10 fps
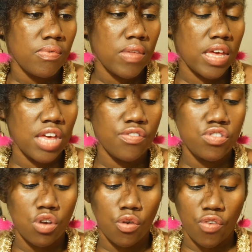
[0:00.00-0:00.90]
It gives
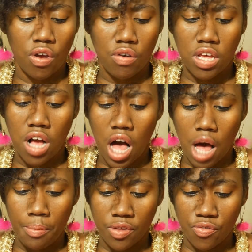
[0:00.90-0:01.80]
you a very
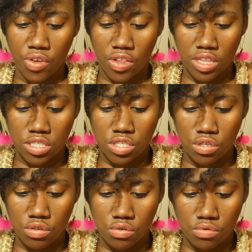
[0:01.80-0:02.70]
calming feeling
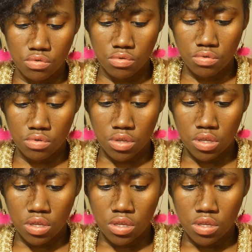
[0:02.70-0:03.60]
too.
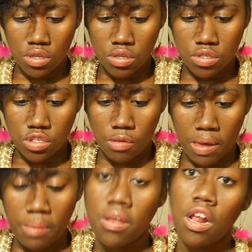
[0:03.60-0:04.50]
So
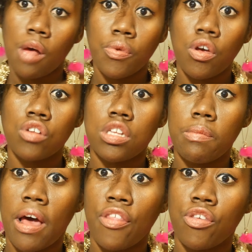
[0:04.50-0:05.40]
maybe it'll help you go to the
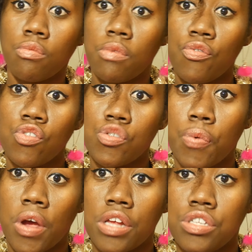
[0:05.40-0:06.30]
bathroom if you
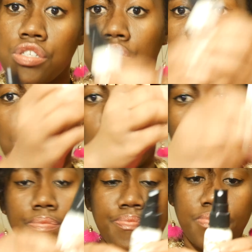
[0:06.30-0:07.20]
spray it too,
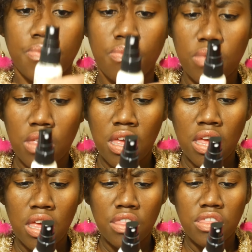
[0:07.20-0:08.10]
so.
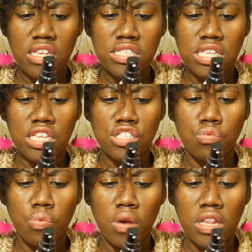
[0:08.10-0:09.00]
This
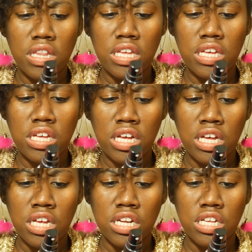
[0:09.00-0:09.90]
is really
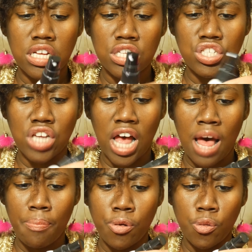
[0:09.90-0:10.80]
good. Good
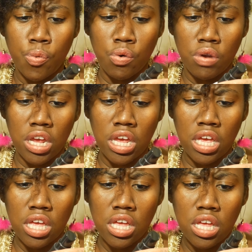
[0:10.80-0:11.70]
job, Poo Pourri.